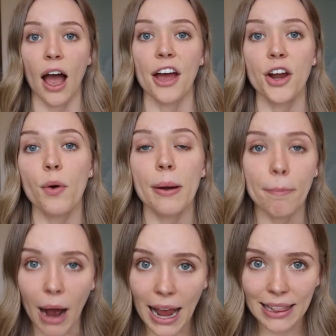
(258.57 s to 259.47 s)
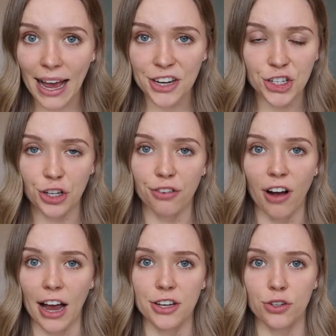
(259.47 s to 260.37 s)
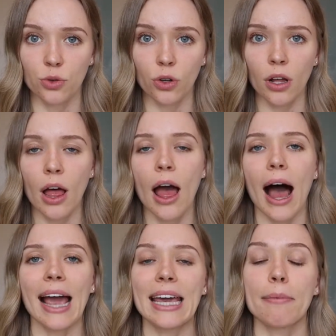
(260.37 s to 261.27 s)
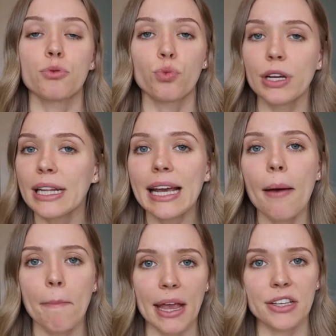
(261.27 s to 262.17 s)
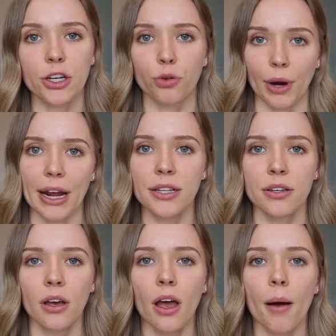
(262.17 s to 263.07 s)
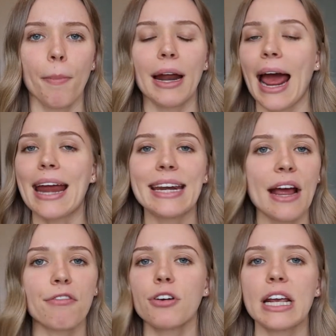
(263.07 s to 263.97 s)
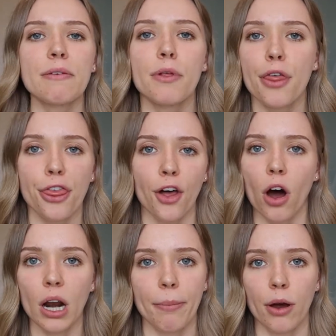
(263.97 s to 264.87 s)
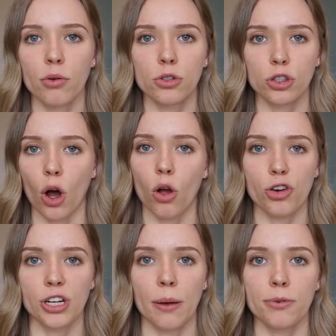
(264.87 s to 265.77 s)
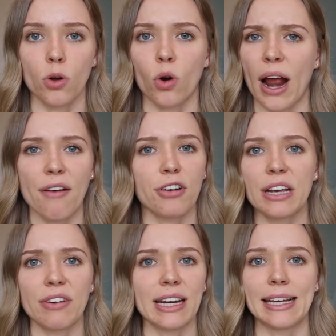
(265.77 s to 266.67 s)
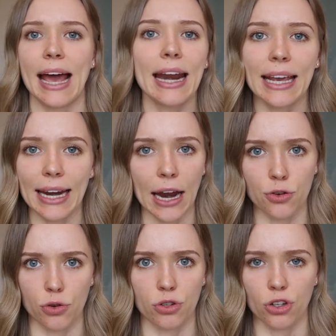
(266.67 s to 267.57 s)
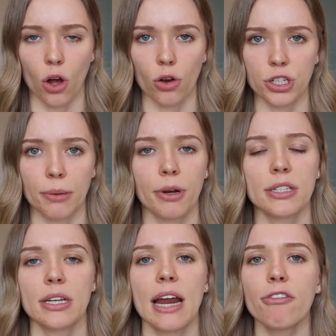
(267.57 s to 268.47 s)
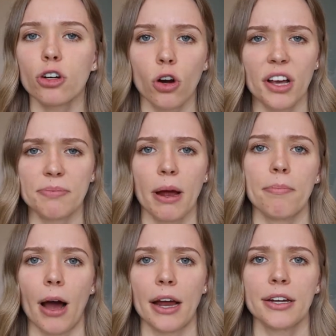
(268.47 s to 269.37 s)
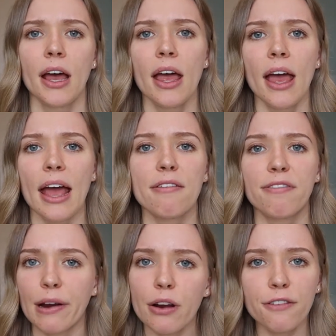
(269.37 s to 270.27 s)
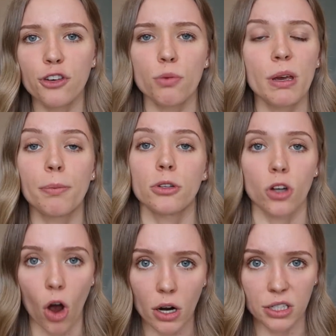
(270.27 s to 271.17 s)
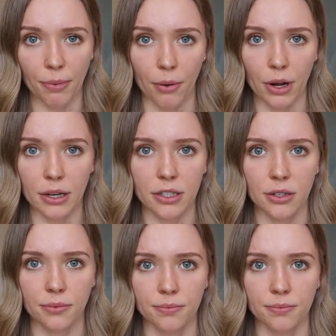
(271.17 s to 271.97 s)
I know in my last year of high school, I kept really amazing grades, but I never even thought about scholarships or ever even getting an entrance scholarship because it never crossed my mind and very few people talked about it.